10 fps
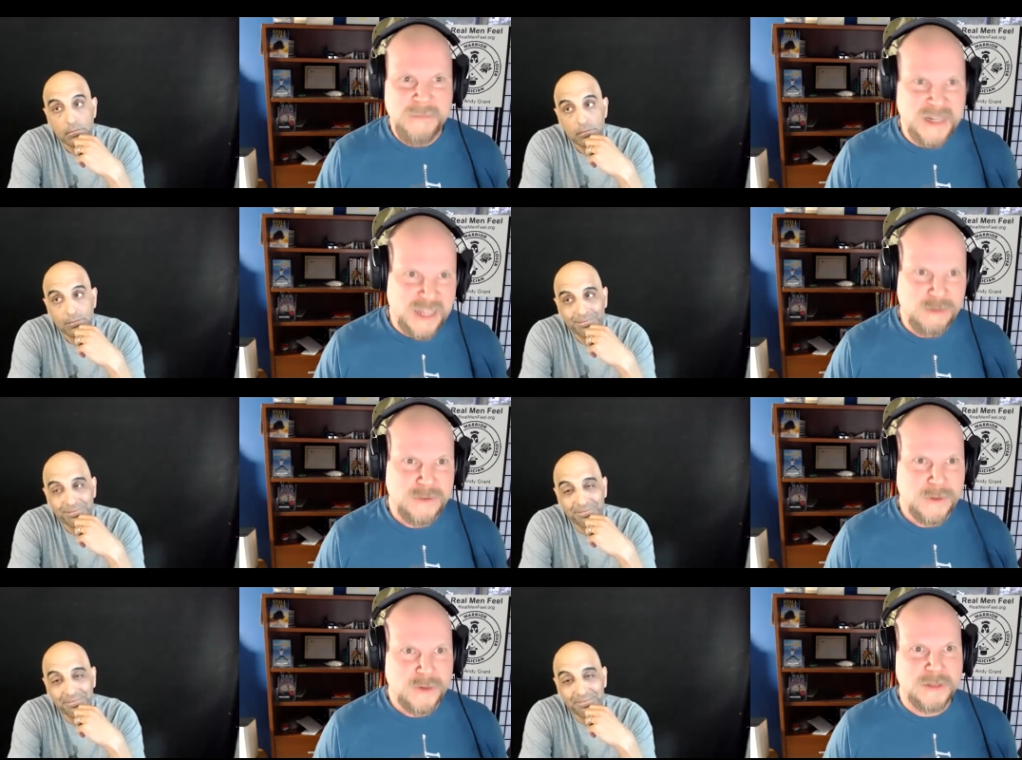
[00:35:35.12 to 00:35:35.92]
Speaker 1: and guilt.
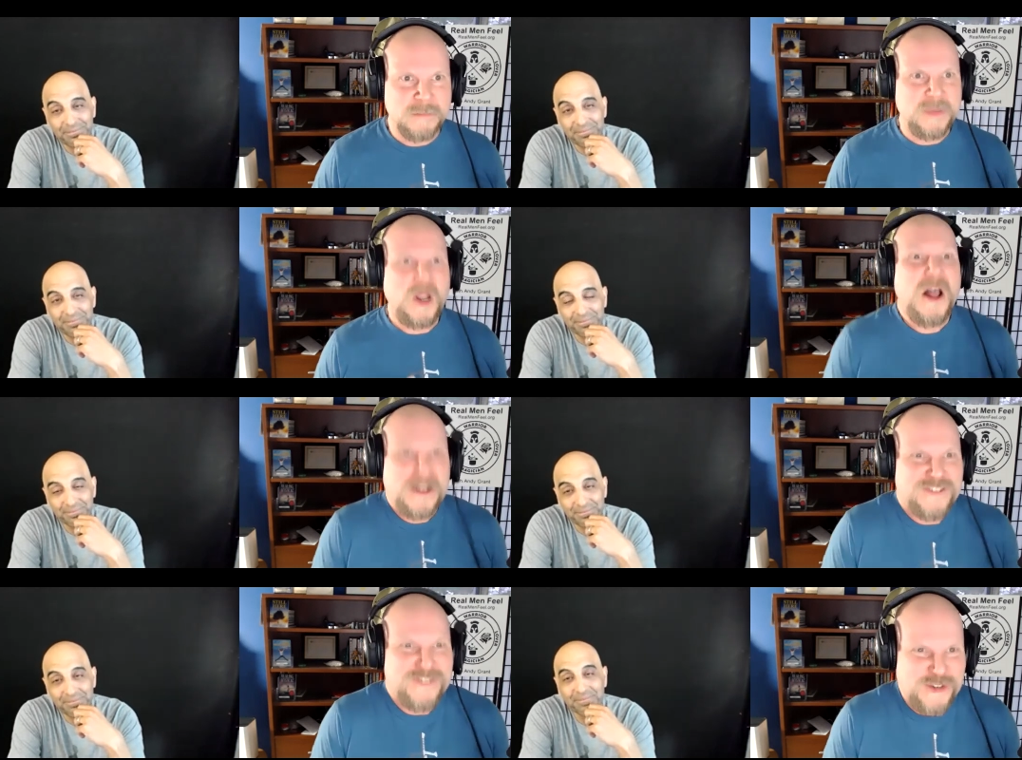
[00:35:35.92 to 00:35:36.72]
Those are the
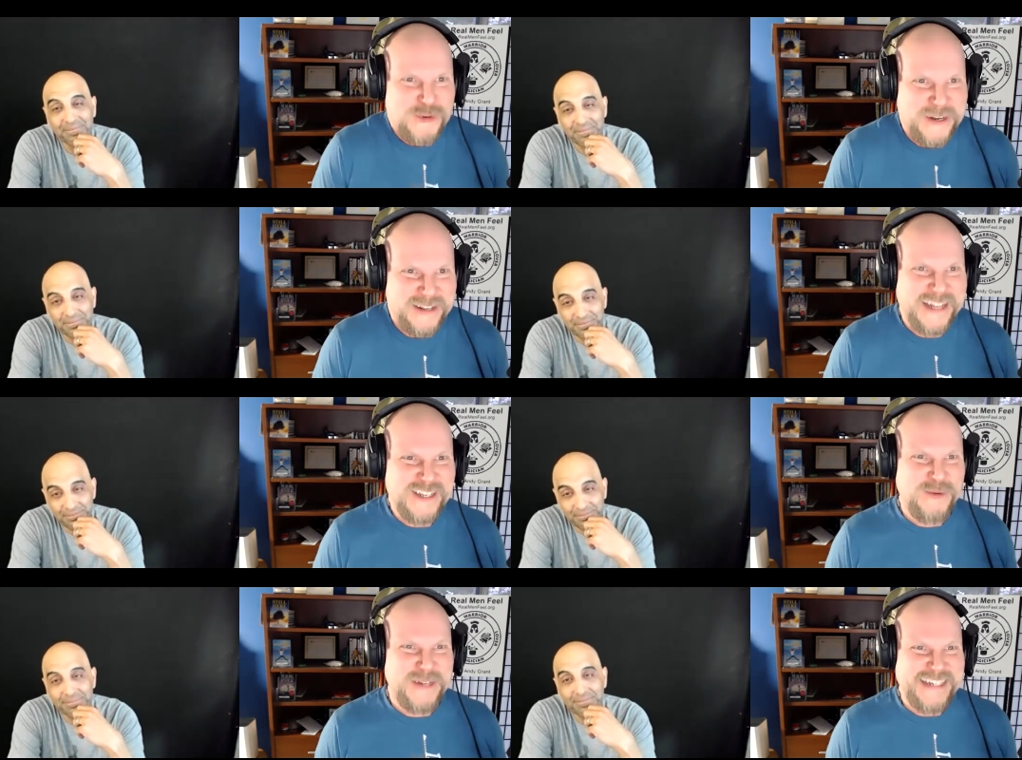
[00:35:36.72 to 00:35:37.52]
blocks to it.
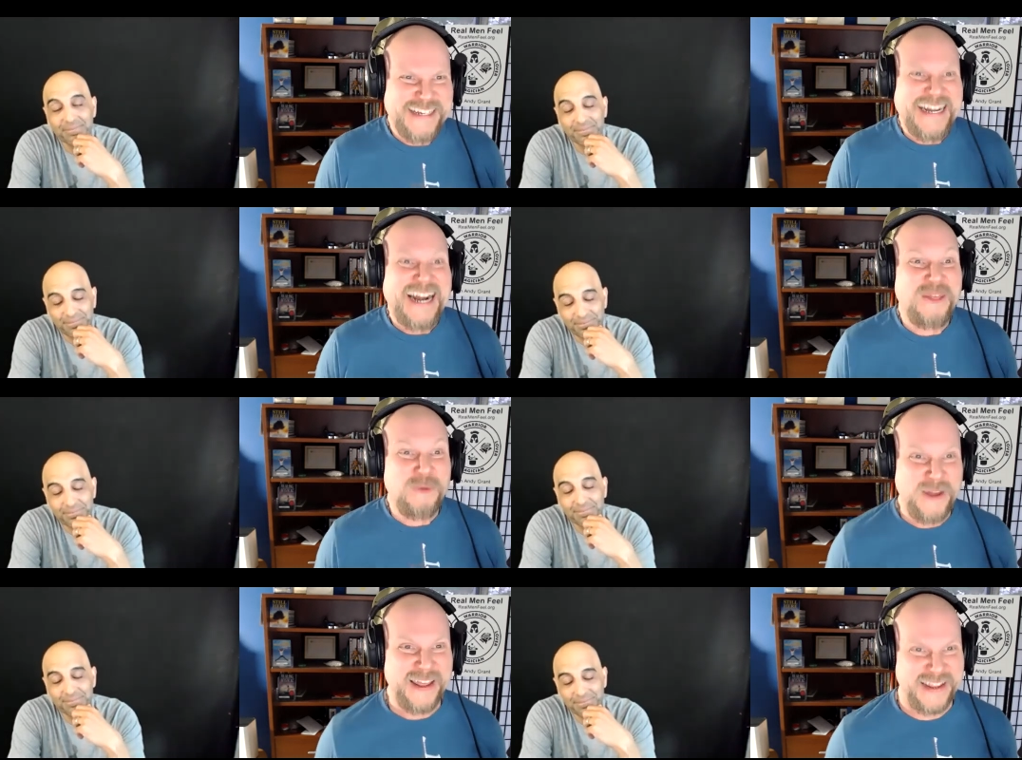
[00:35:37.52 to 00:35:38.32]
That's what needs to get out of the
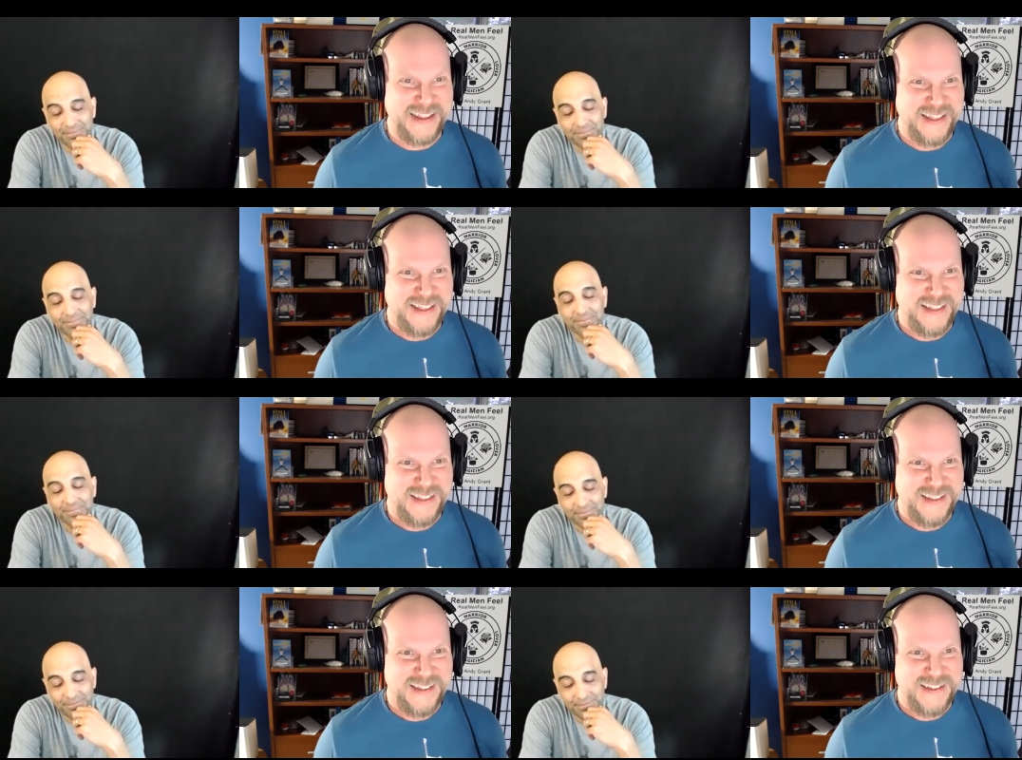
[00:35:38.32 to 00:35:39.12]
way.
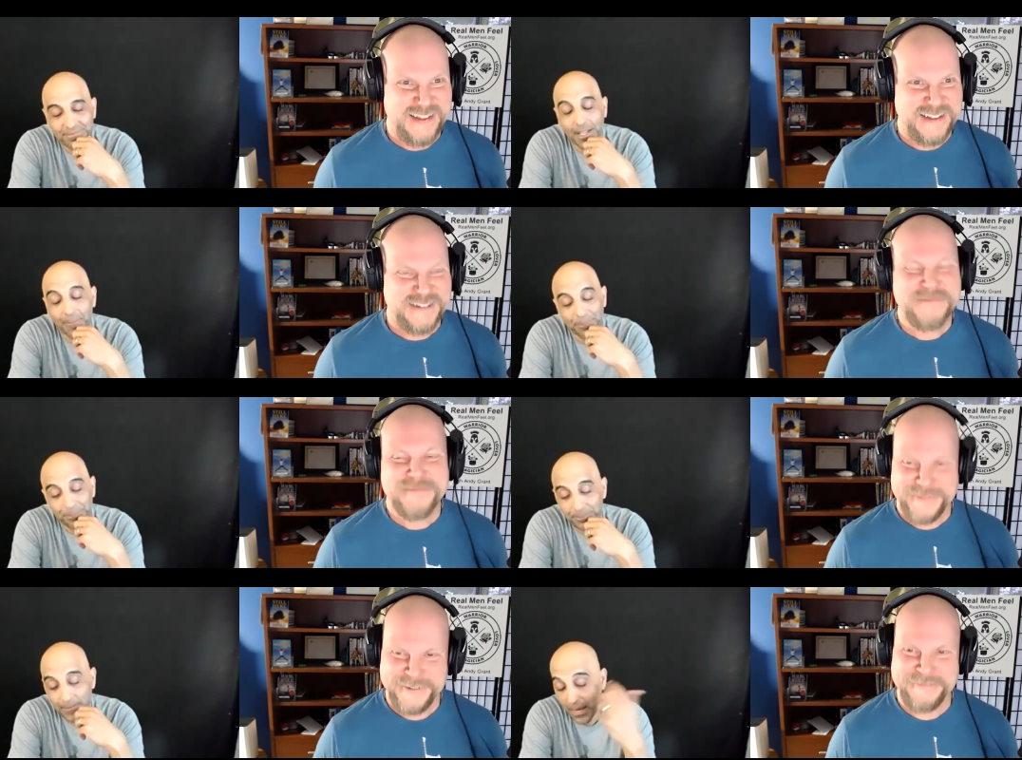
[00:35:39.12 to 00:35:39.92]
Speaker 2: Yeah.
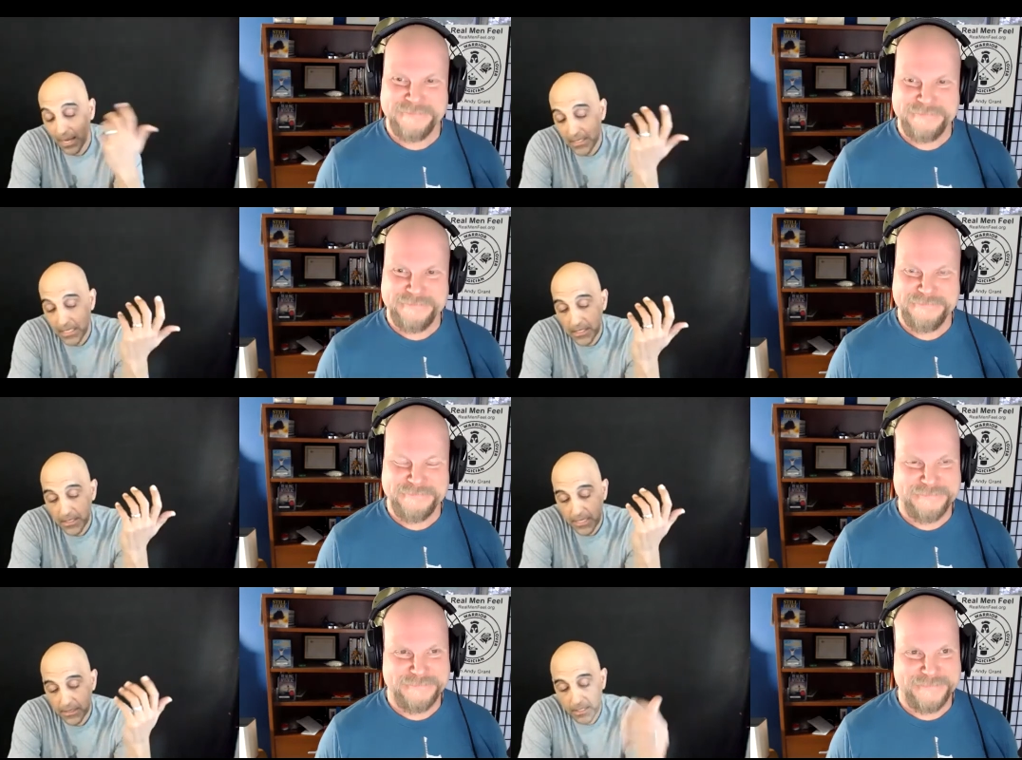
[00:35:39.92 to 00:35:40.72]
Yeah. And, and
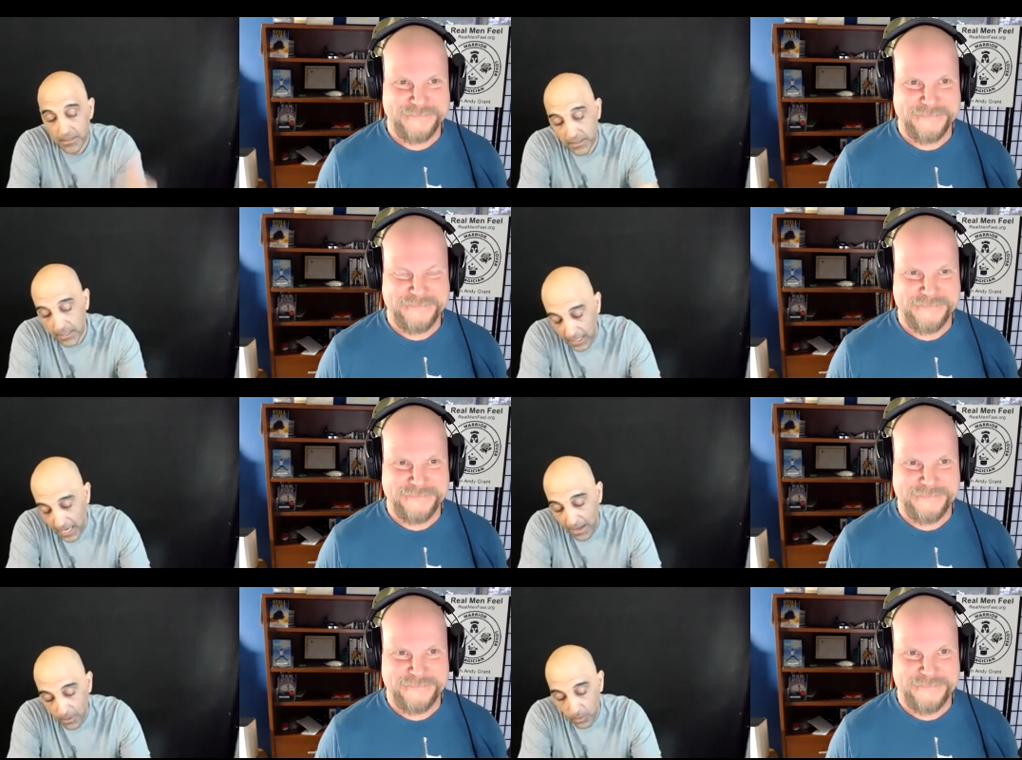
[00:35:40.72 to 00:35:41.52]
that doesn't get
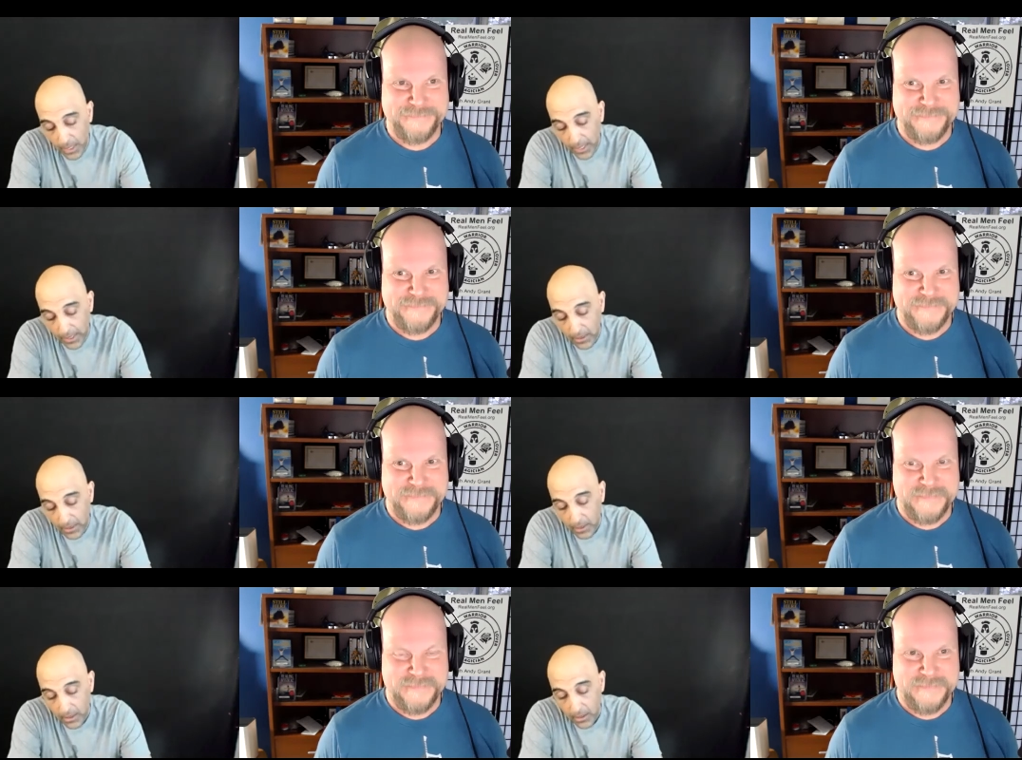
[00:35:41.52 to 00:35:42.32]
out of the way
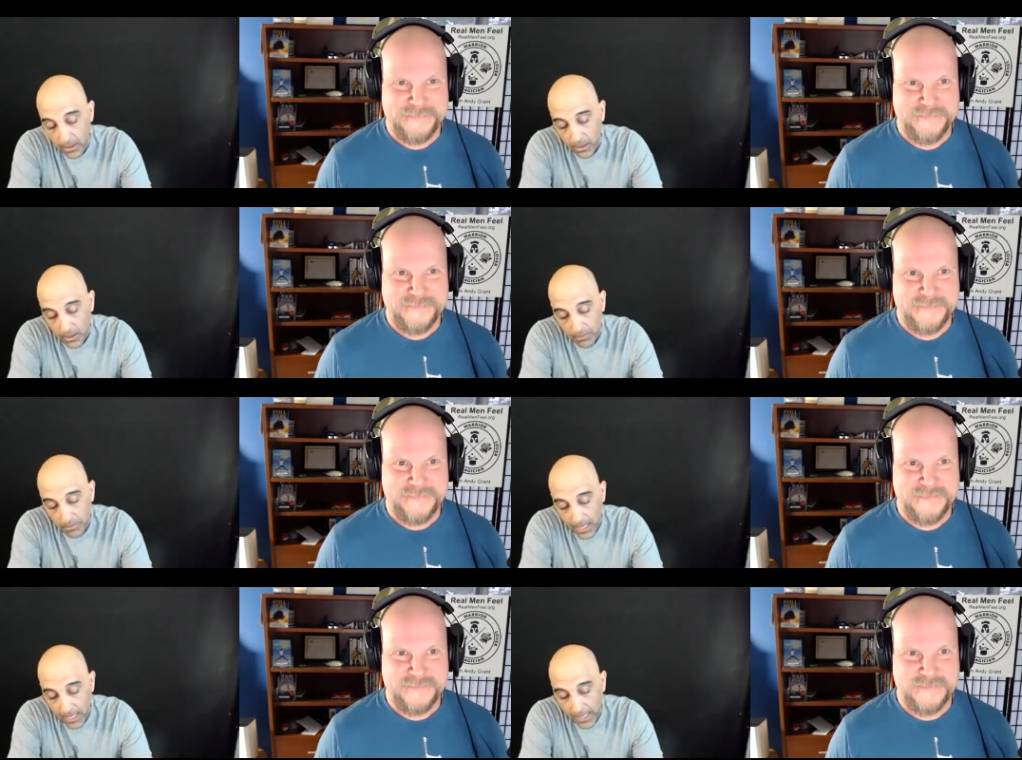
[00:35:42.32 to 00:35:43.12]

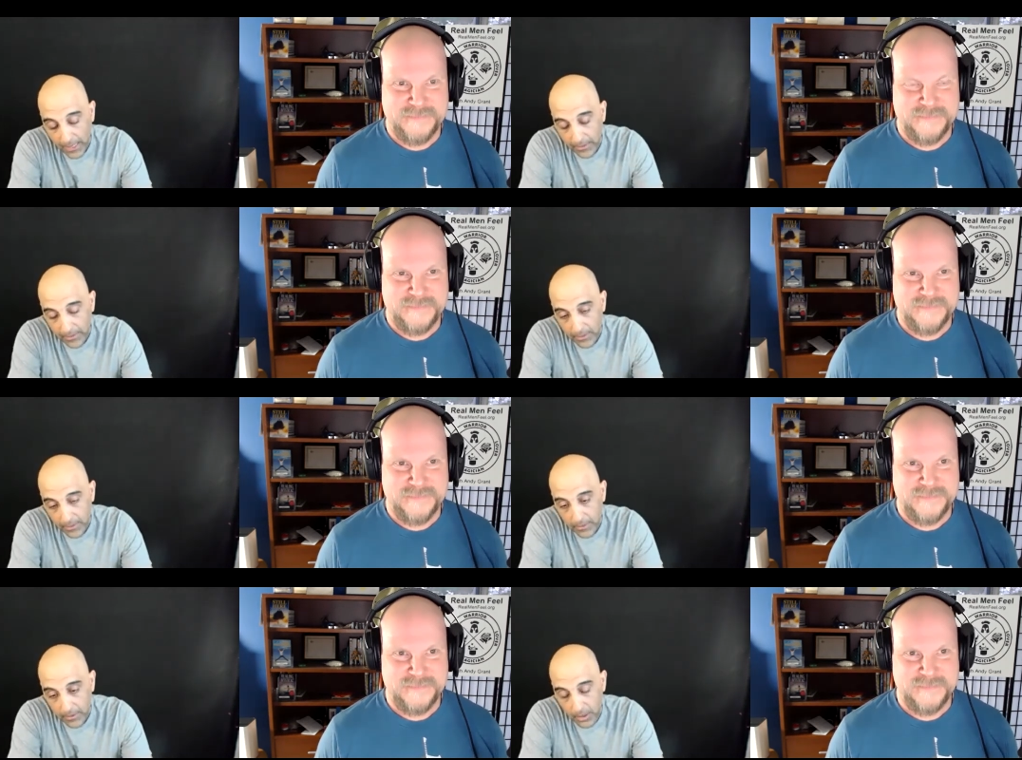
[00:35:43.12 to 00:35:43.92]
by
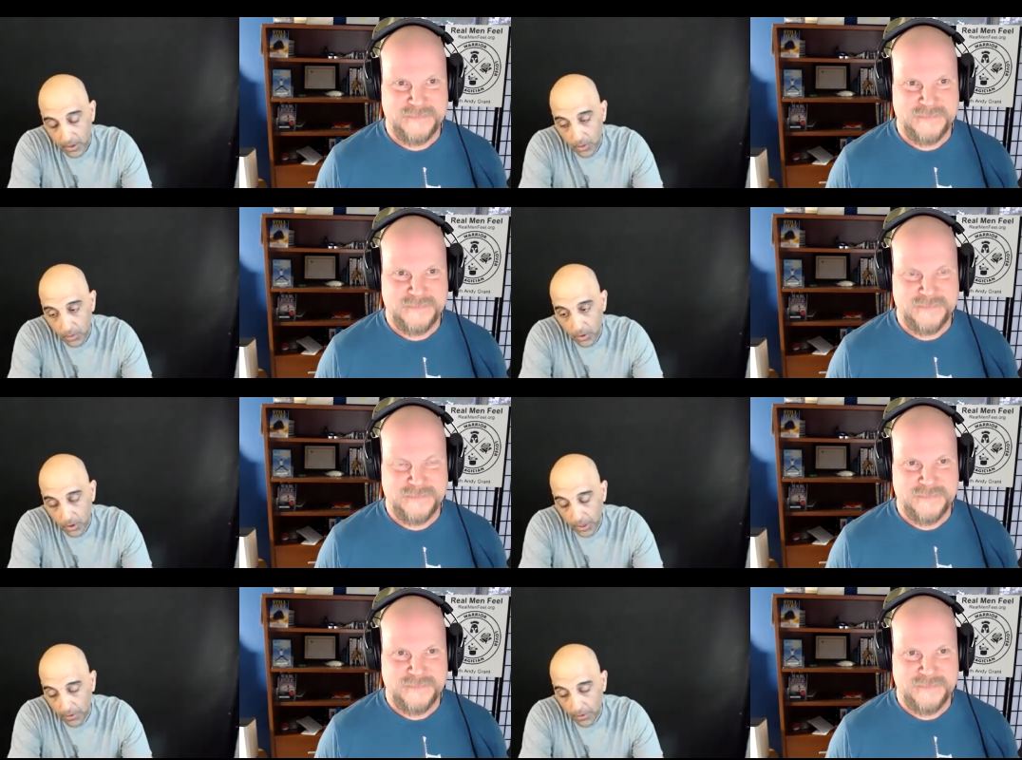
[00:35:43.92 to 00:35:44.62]
you looking